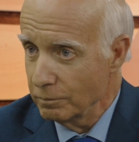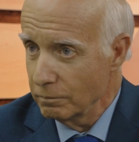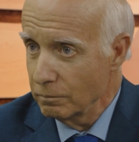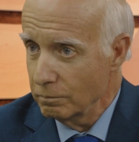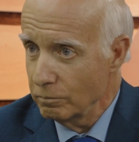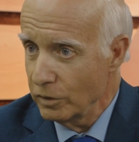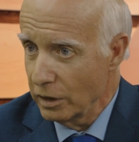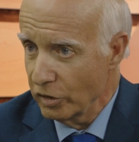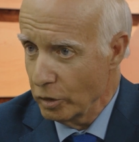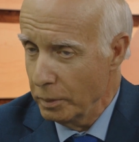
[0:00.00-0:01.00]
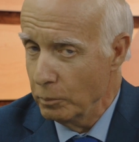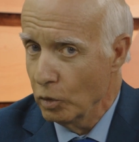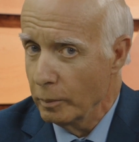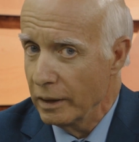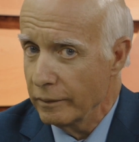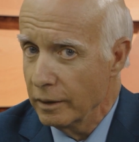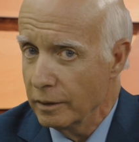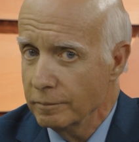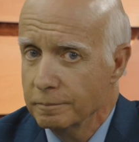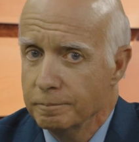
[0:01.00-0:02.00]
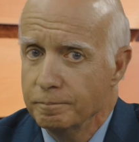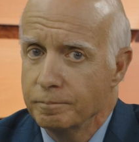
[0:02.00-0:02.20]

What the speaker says: And tell us a bit more about that.